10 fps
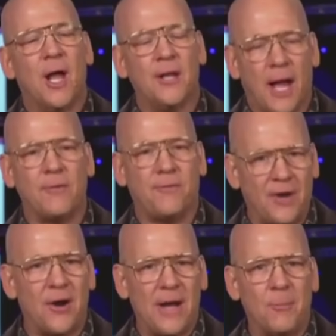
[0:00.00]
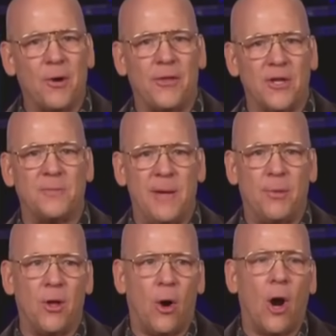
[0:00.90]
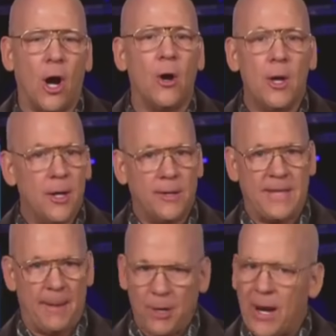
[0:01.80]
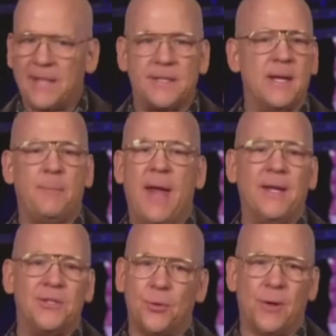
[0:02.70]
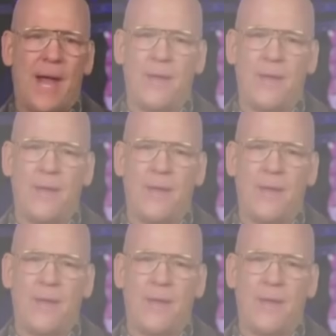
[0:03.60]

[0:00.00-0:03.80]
A fair number of those people are Democrats and independents who were out there